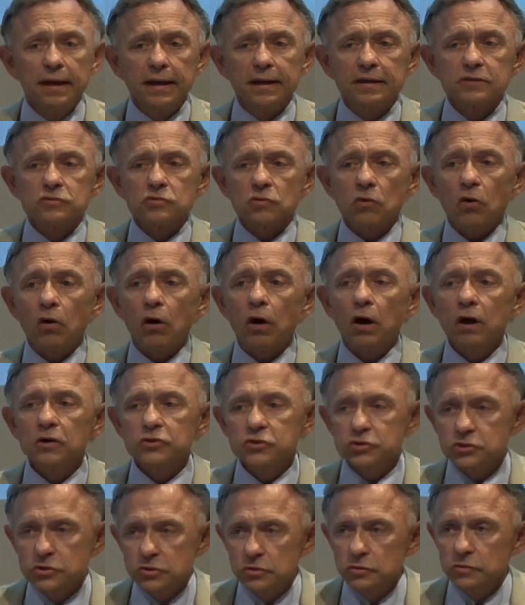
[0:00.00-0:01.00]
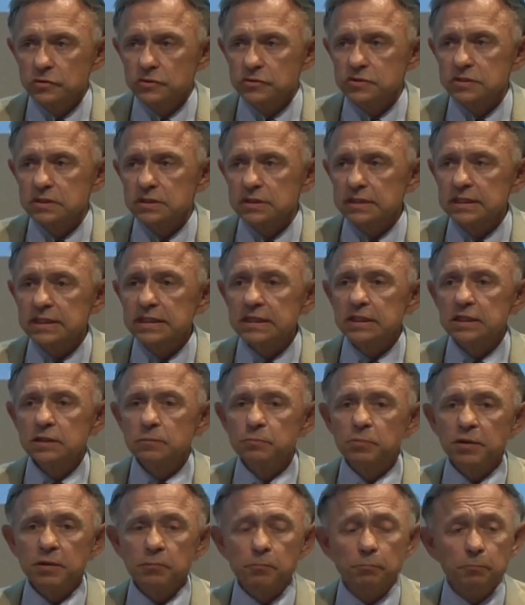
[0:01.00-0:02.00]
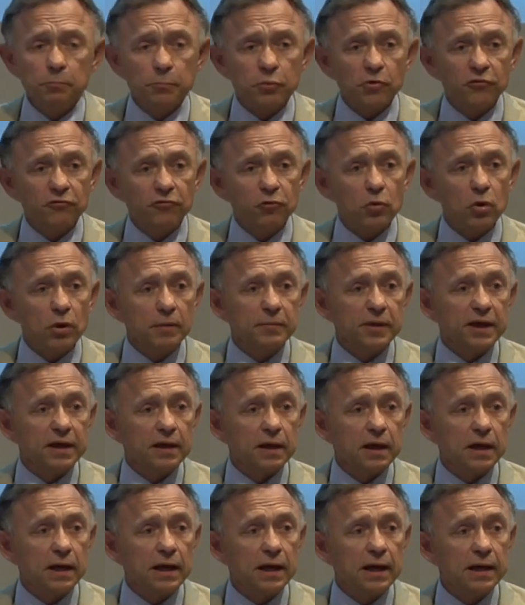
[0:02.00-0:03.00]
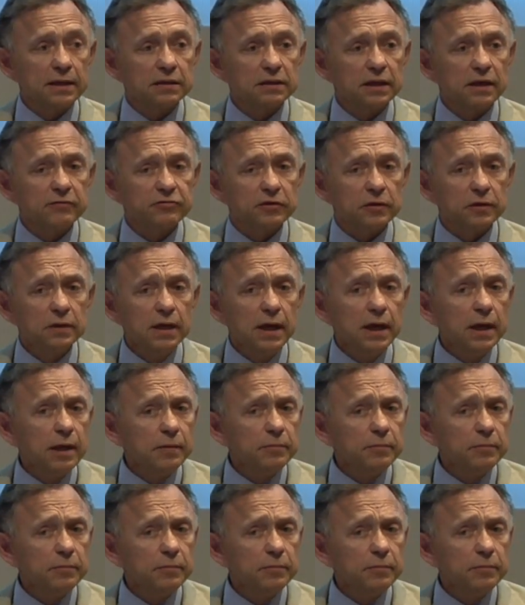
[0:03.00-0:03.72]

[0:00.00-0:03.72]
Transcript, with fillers: it's all students that need to be performing at a high level.